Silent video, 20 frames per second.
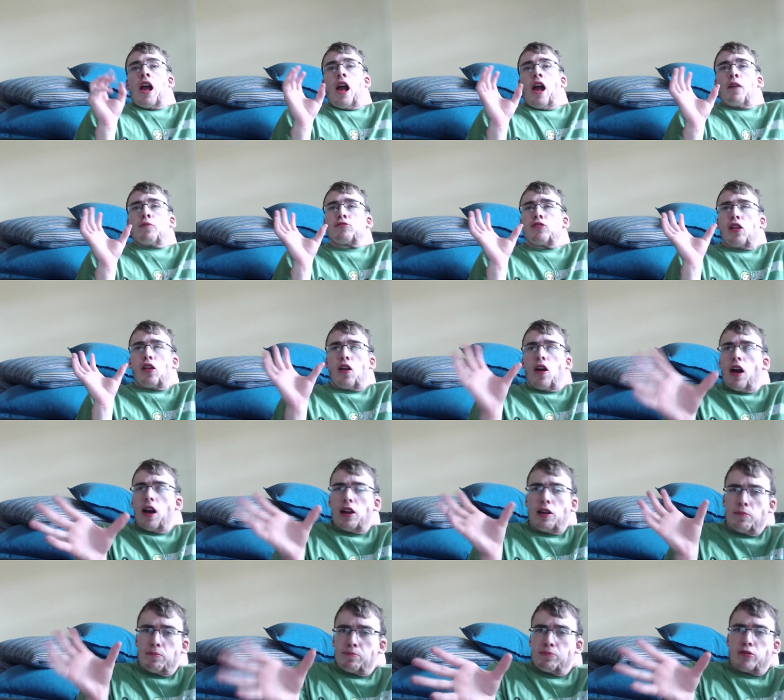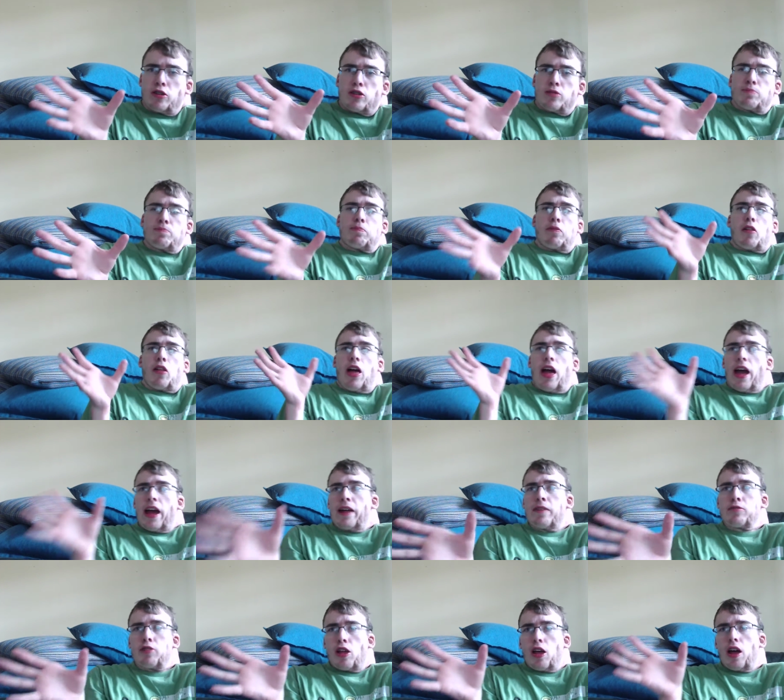it was a lot of just plan,
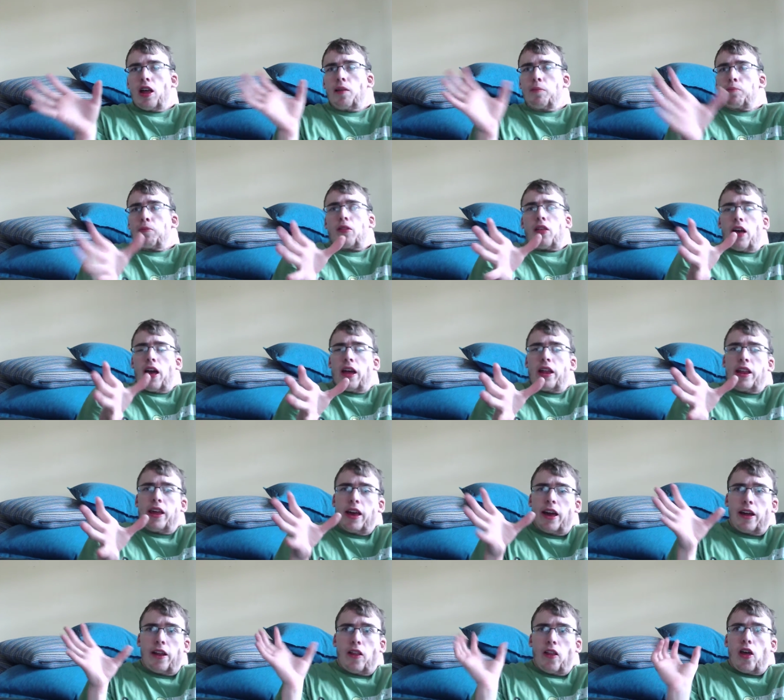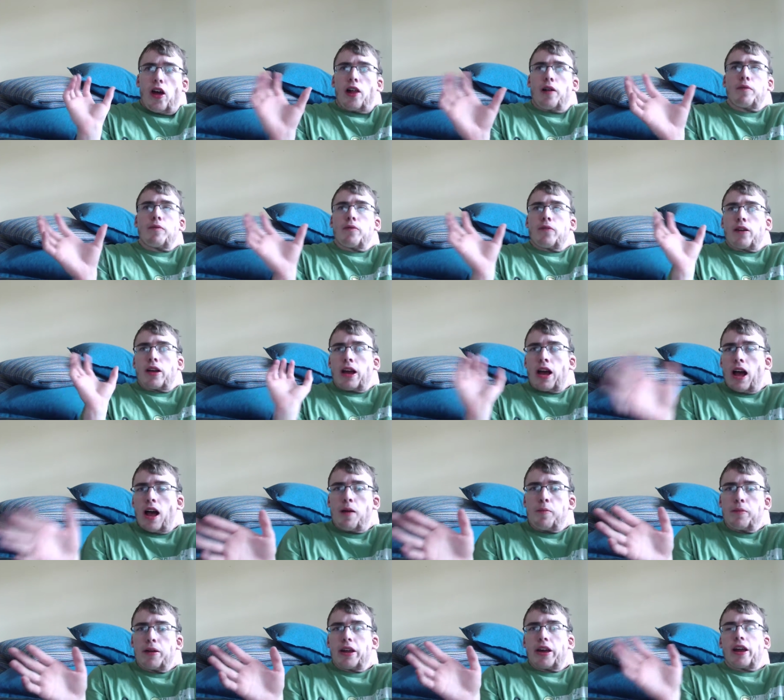it was a lot of planning and a lot of
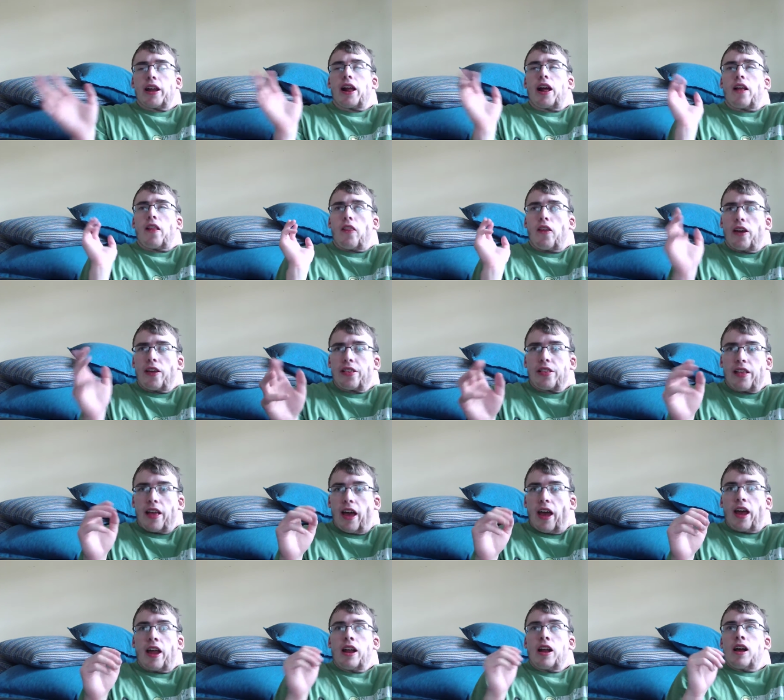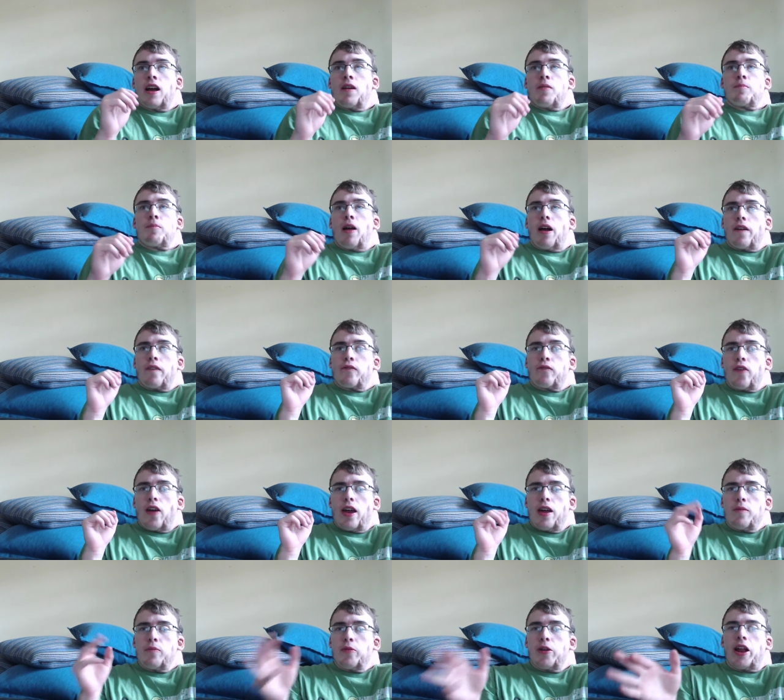comedy, and I liked that. My
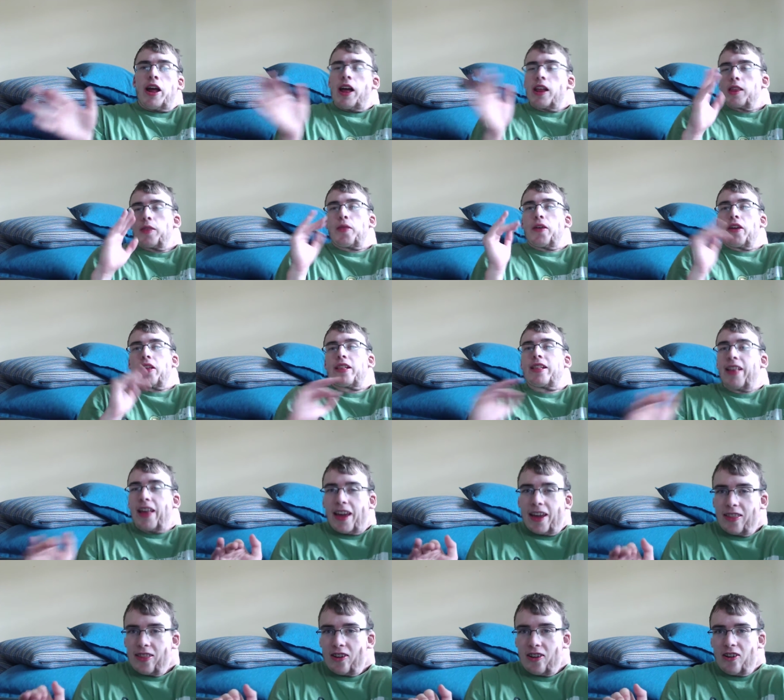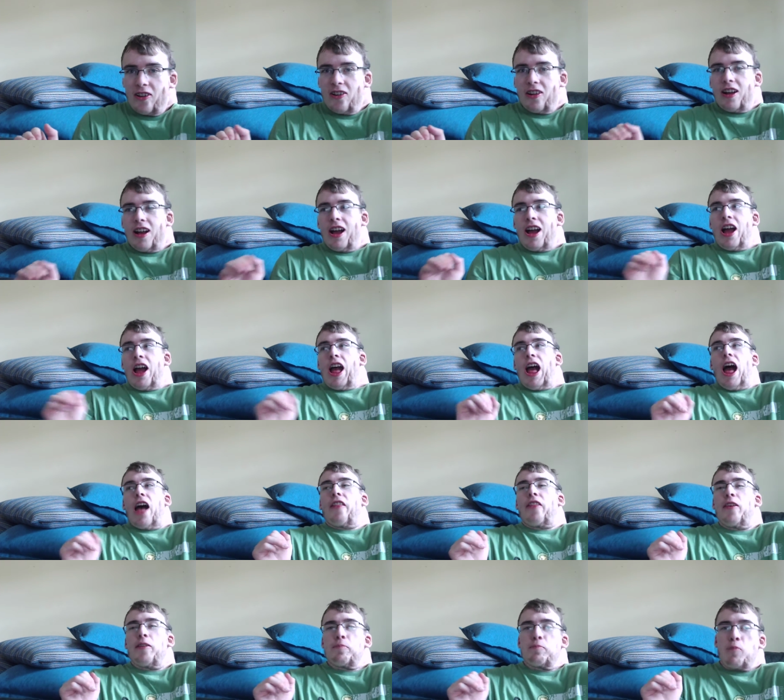favorite had to be Caesar.
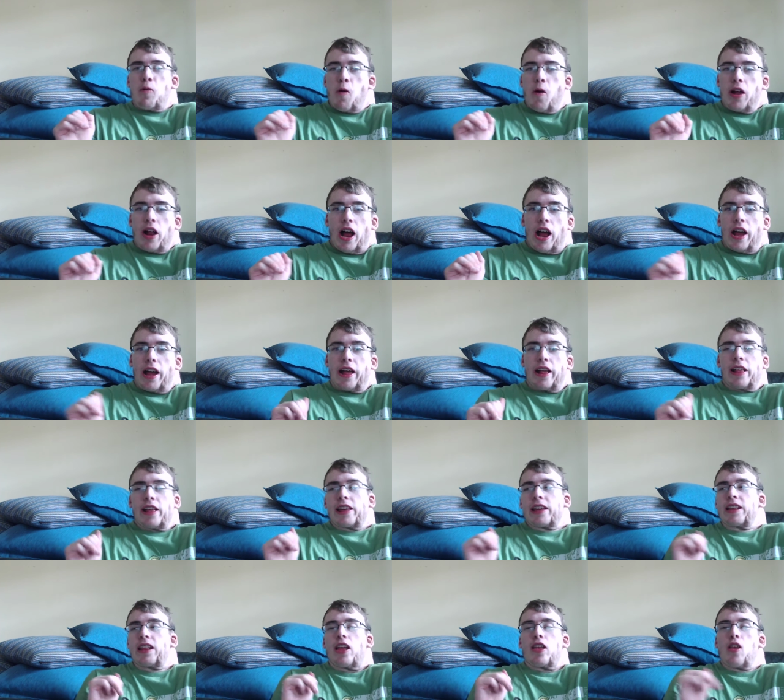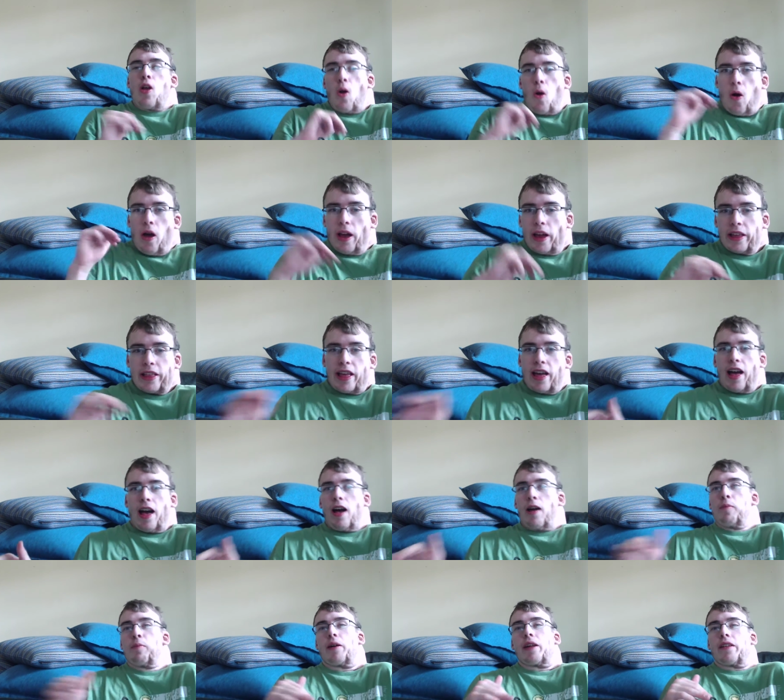At this point, I he's annoying as
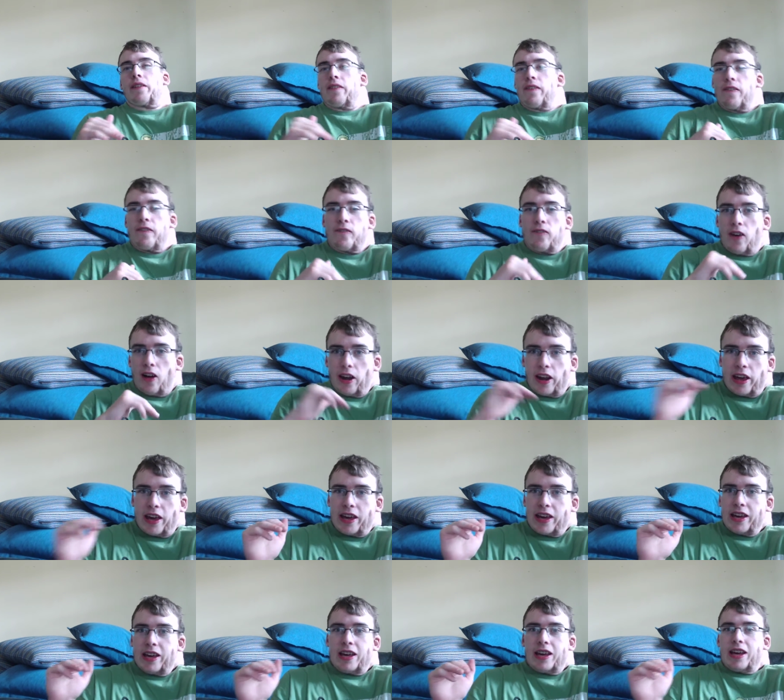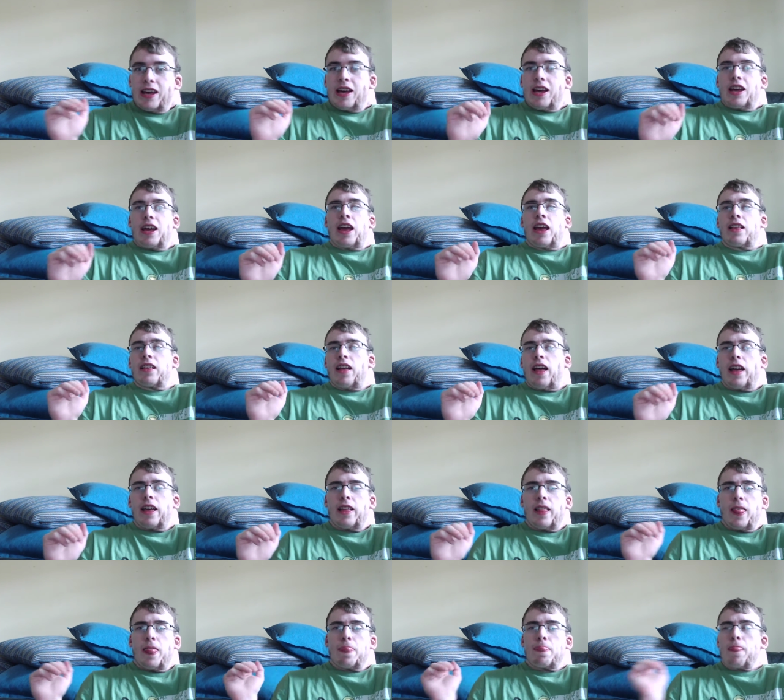hell, but it's funny. He's like,
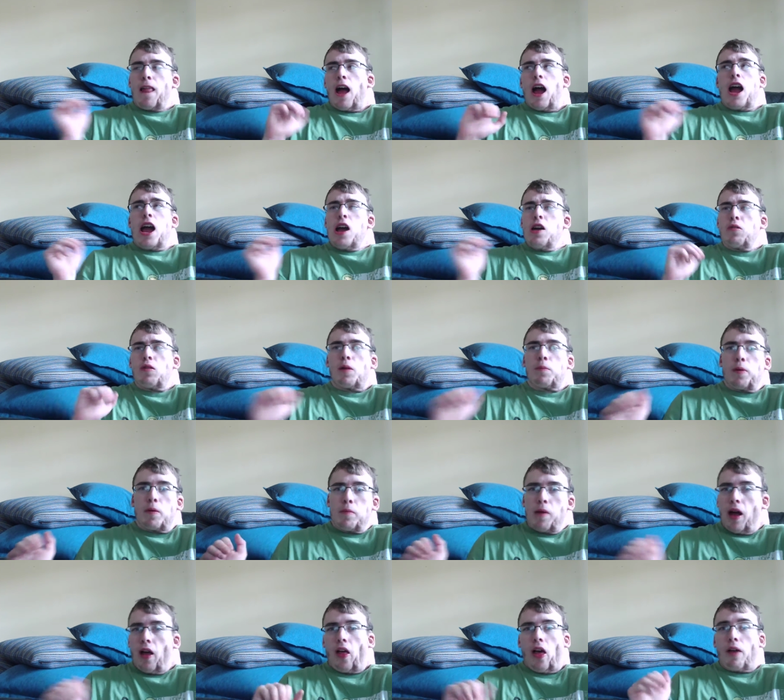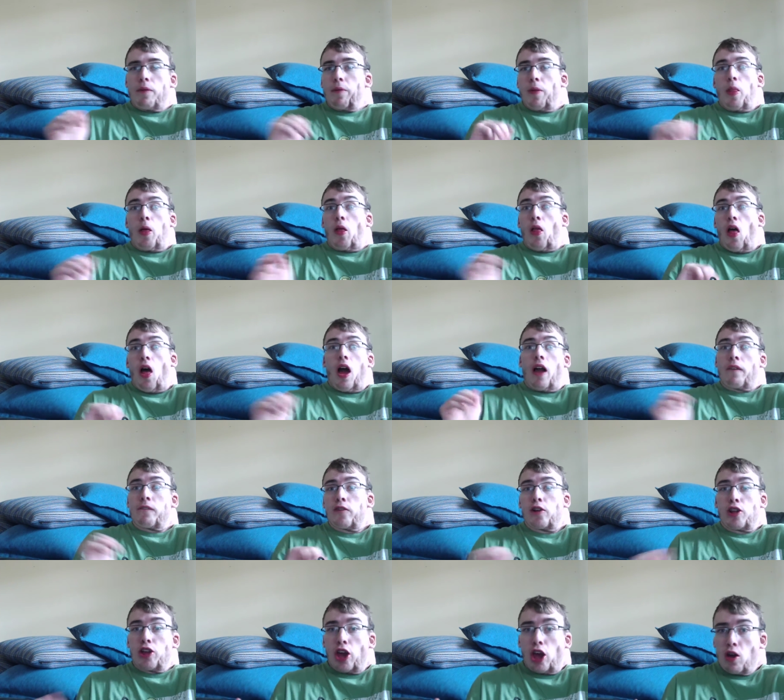I don't want to put my life on the line
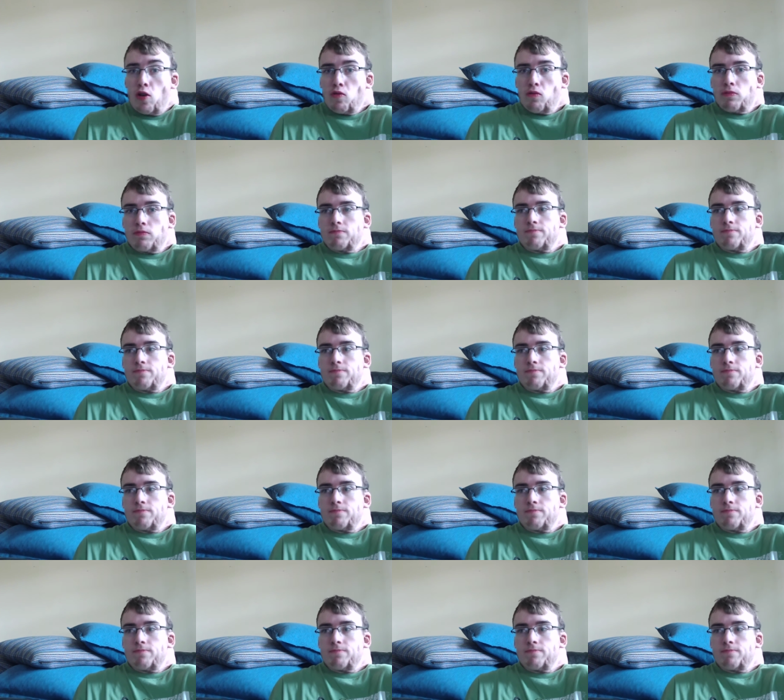for you.